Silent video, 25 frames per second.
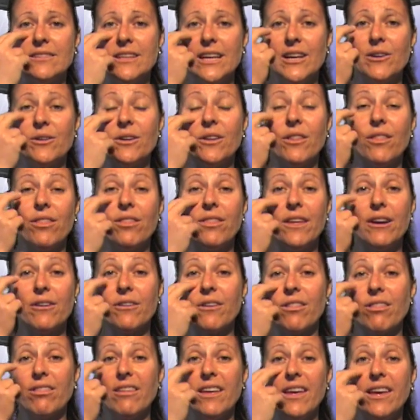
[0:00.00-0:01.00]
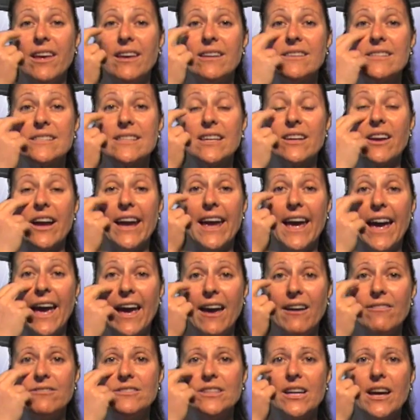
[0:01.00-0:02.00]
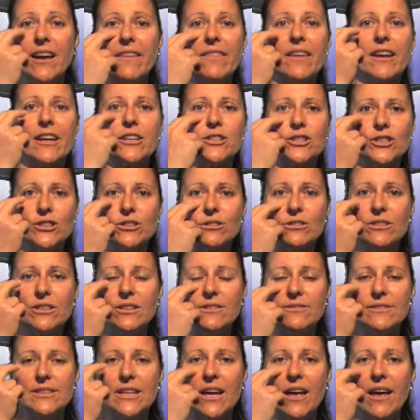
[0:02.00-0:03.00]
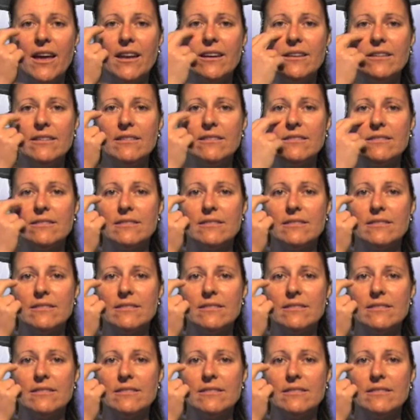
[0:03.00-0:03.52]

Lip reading: There are things that I have done that I shouldn't have done.